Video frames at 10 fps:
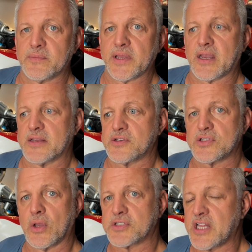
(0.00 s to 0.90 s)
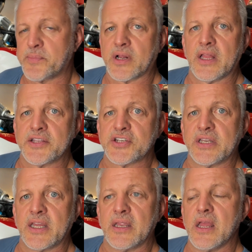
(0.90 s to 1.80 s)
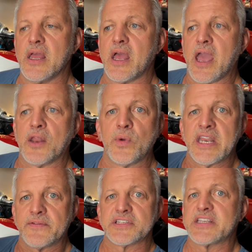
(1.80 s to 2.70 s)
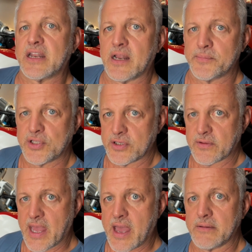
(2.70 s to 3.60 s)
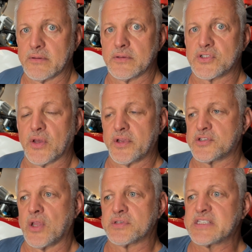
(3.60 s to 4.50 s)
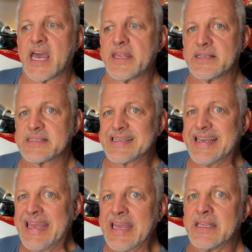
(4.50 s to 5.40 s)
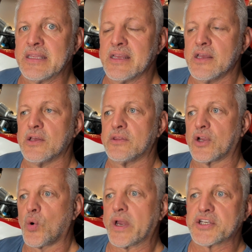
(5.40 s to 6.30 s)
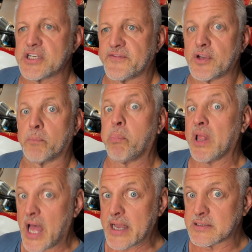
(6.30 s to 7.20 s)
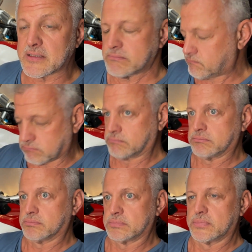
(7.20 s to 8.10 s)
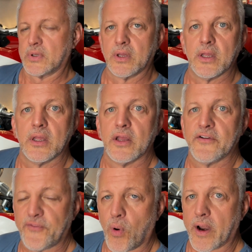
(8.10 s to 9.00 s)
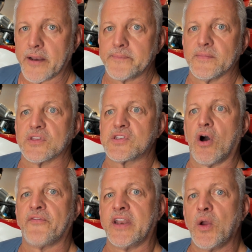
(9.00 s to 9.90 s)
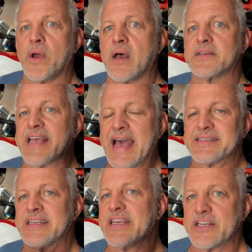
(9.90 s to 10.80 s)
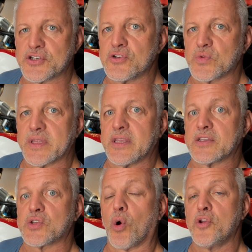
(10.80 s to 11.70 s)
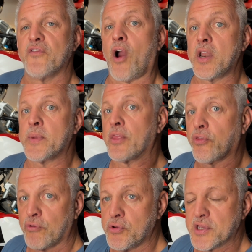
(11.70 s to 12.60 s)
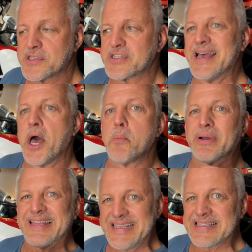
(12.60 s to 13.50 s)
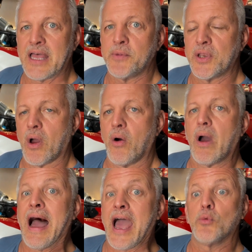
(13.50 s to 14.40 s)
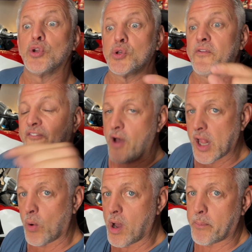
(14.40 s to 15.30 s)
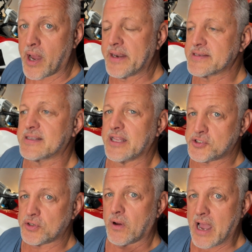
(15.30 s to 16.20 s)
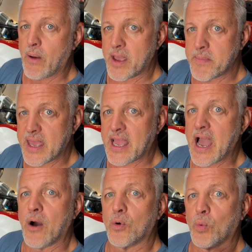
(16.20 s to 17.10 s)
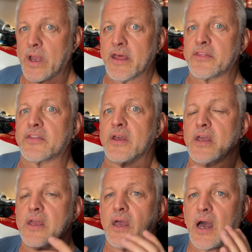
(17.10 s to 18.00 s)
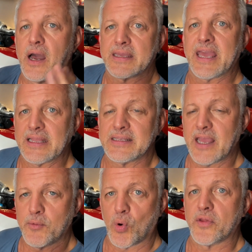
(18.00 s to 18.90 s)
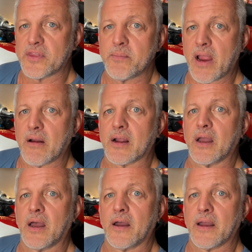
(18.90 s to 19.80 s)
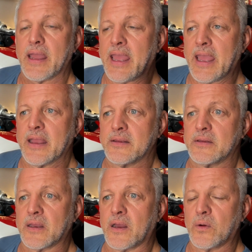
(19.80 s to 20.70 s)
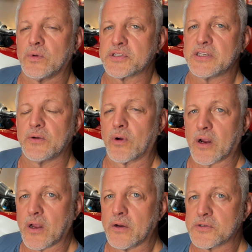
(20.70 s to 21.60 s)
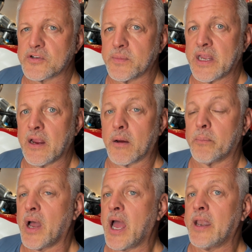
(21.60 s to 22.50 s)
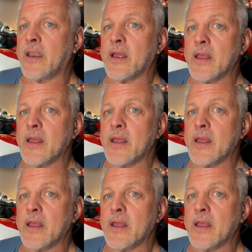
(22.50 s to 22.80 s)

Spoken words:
because there's no slipper clutch in it, and we never set it up to do that. So there's no settings in the Quickshifter Plus for it. So if anyone else has any issues with this, or you've already been through this, please let me know. I will do follow-up on this to let you know how I make out with KTM North America, and we'll see where it goes from here. But